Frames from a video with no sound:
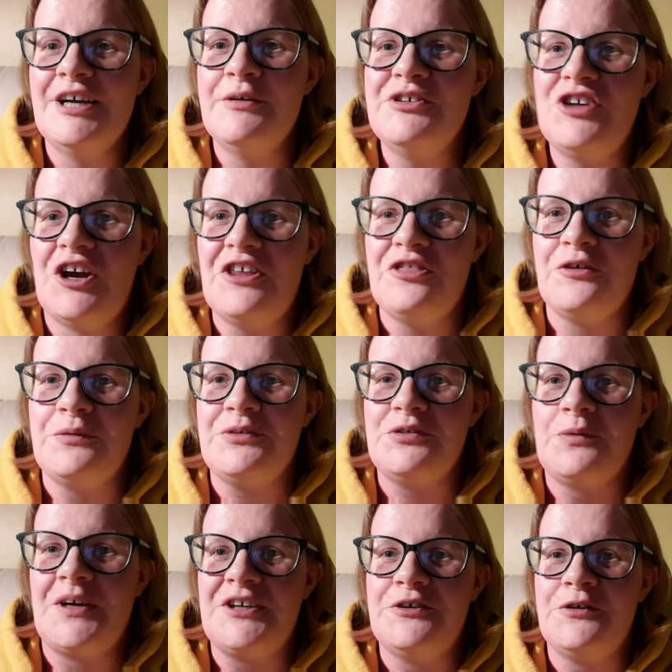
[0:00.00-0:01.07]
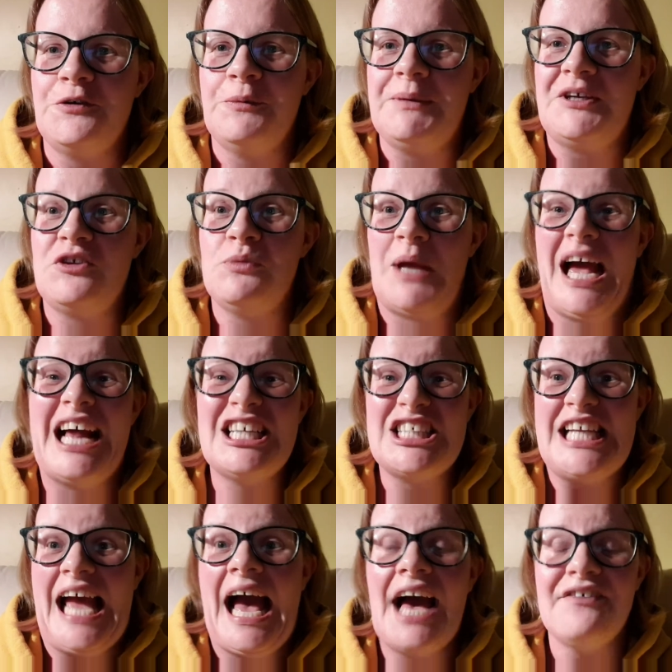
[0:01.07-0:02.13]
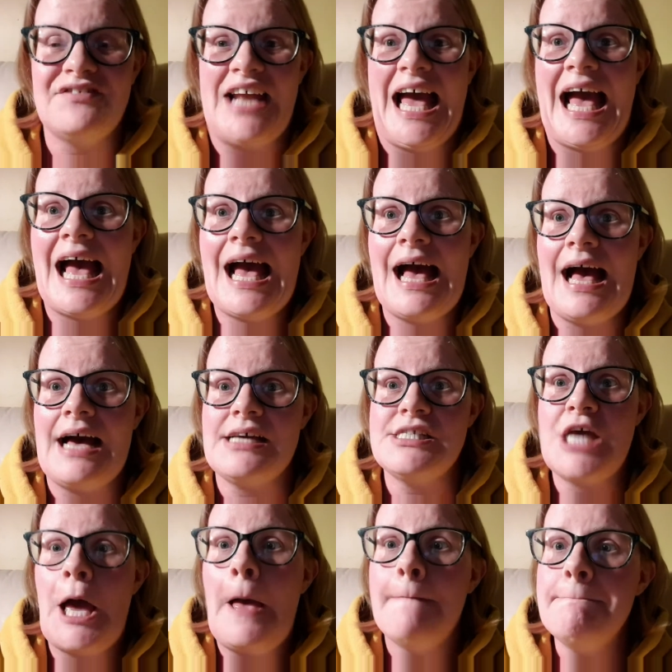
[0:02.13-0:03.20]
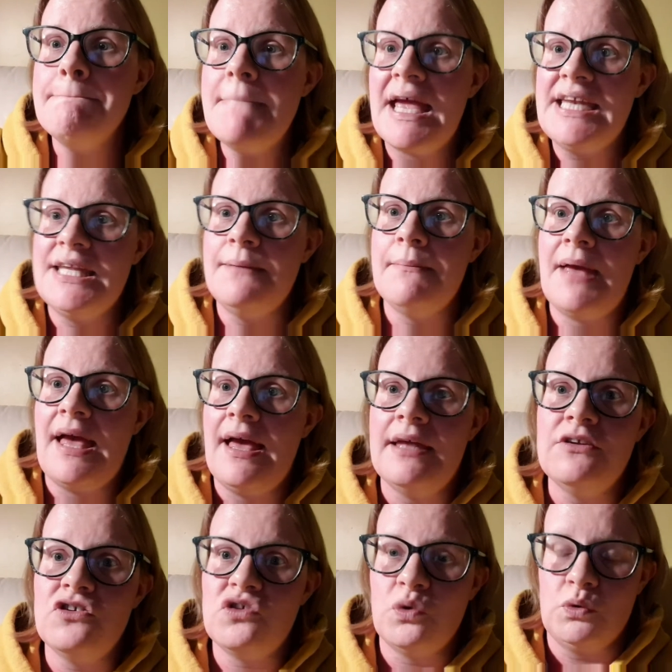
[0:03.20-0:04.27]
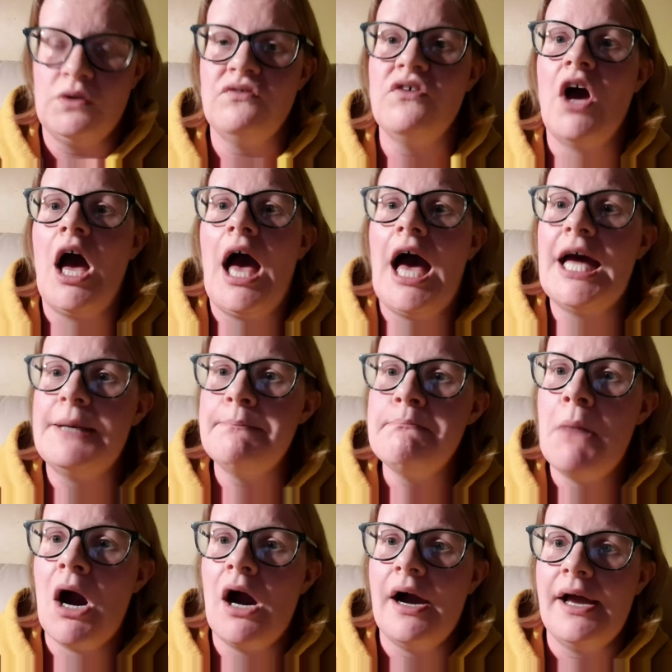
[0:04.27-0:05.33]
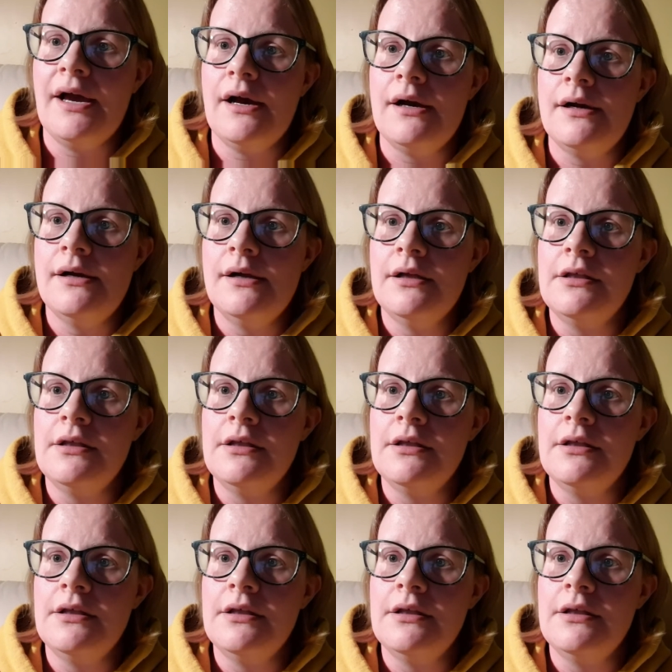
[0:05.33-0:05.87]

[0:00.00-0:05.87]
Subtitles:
which I thought was quite cool, because we actually haven't had many men sort of admire